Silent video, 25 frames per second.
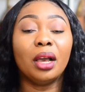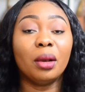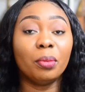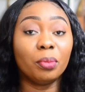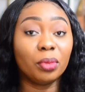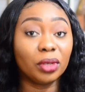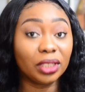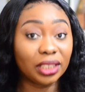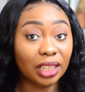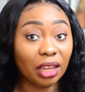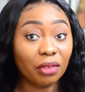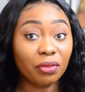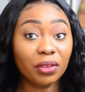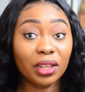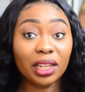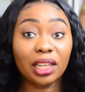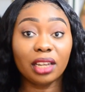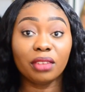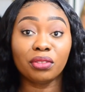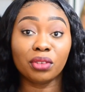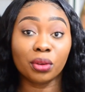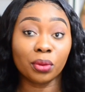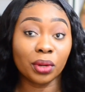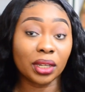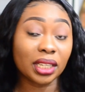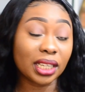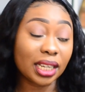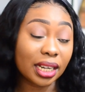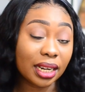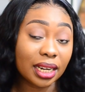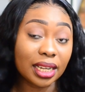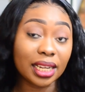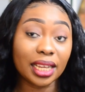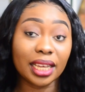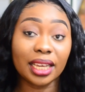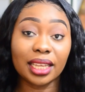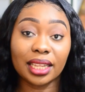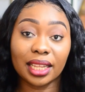But definitely if you want
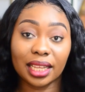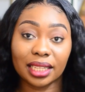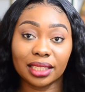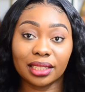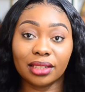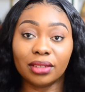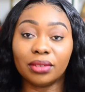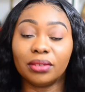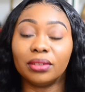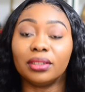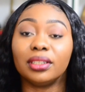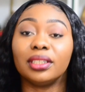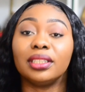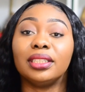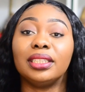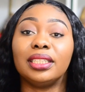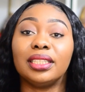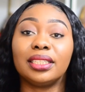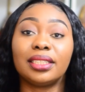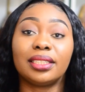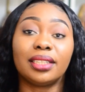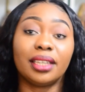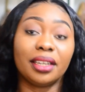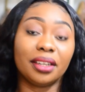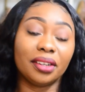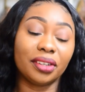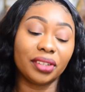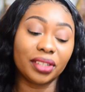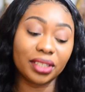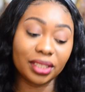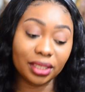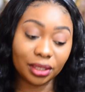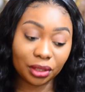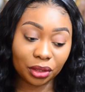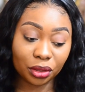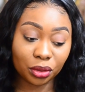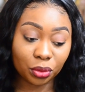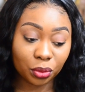curly hair that is long, this hair is
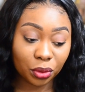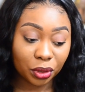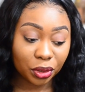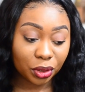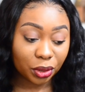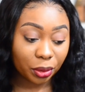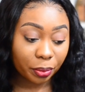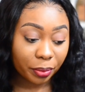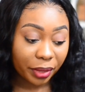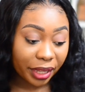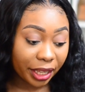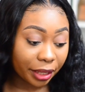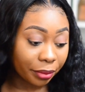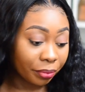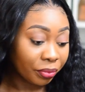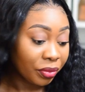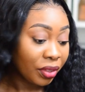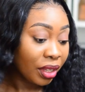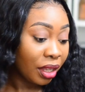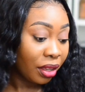a good one to buy.